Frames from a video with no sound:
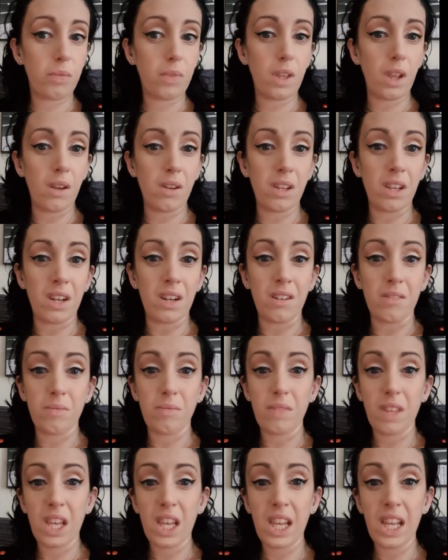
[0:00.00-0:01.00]
Yeah,
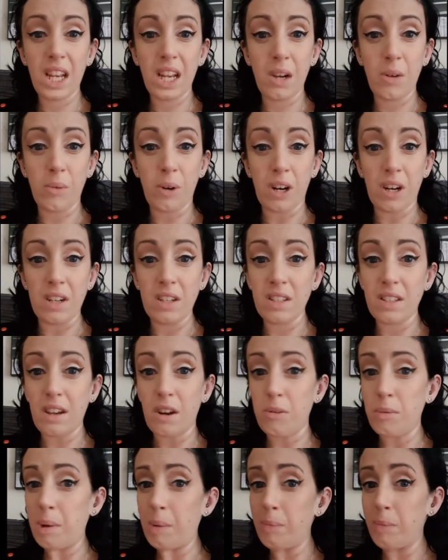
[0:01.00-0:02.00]
healing wise, I
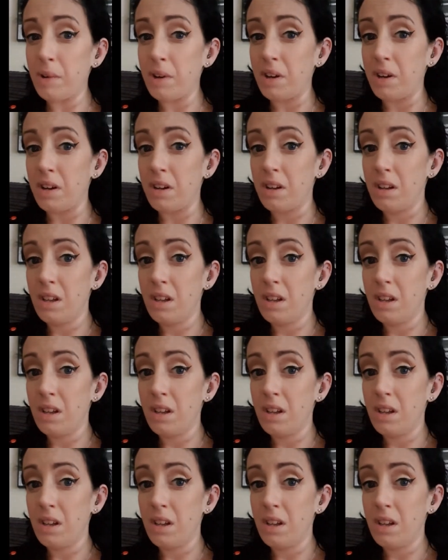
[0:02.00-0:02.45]
remember